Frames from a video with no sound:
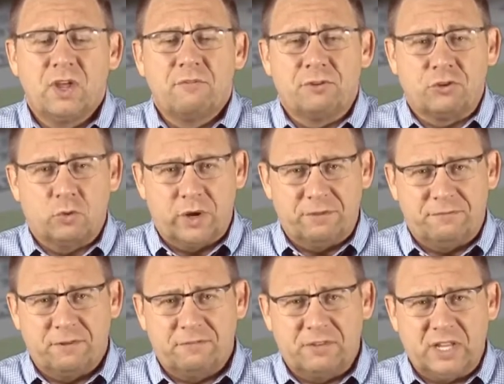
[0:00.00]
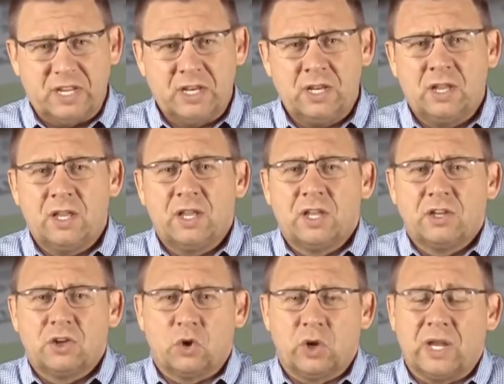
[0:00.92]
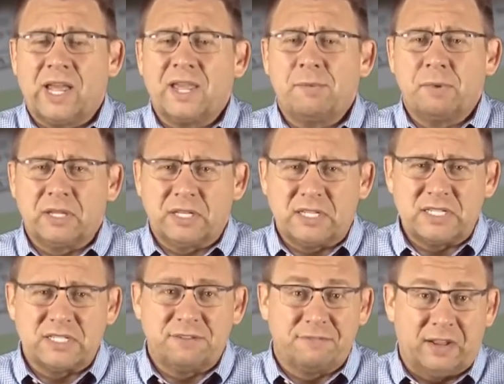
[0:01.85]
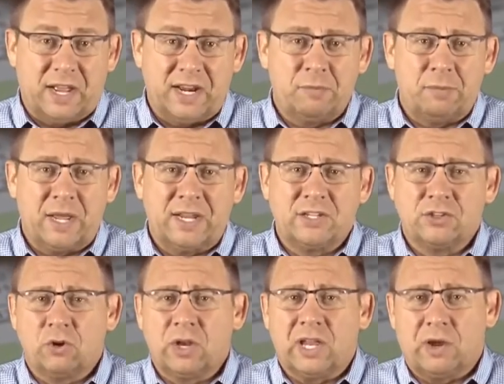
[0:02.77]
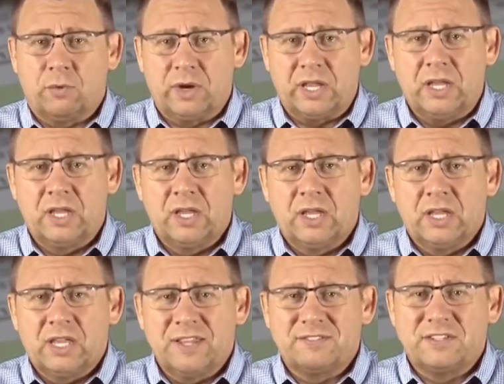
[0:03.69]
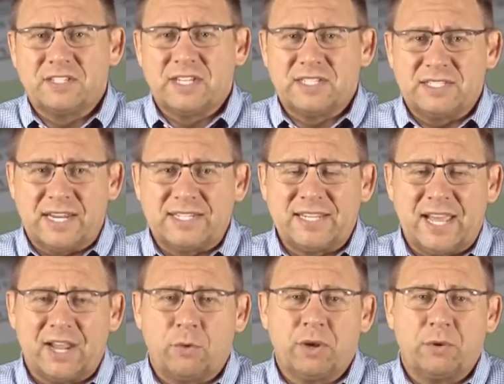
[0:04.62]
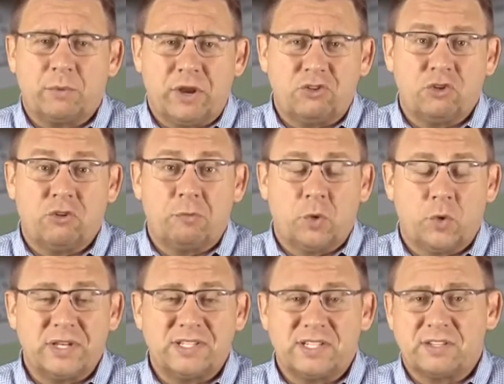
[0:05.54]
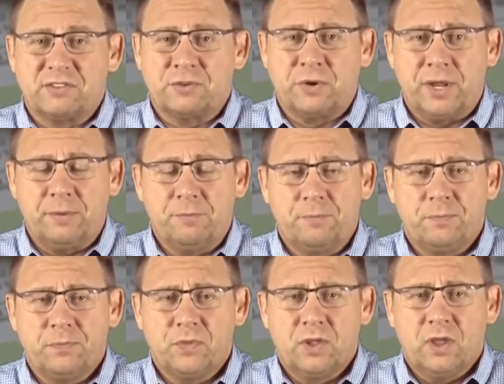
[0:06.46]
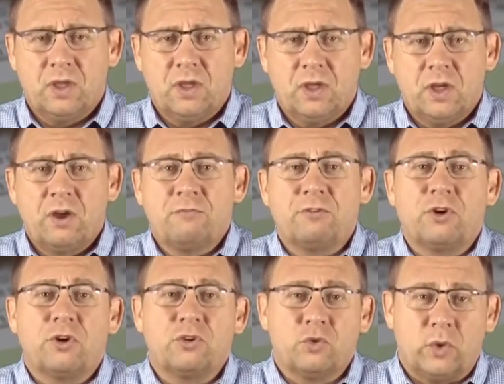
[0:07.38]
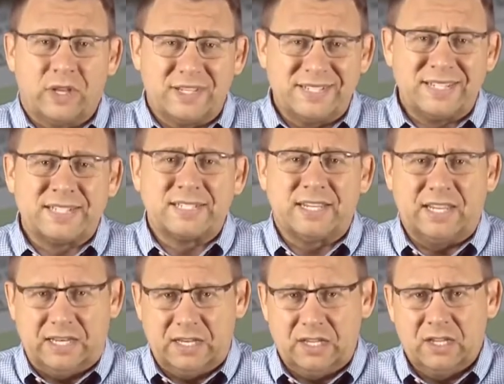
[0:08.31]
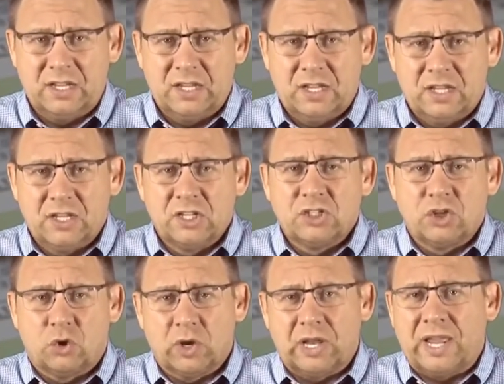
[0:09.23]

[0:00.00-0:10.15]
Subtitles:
For 2015, total liabilities divided by total equity gives us a debt-to-equity ratio of 0.63. For 2016, total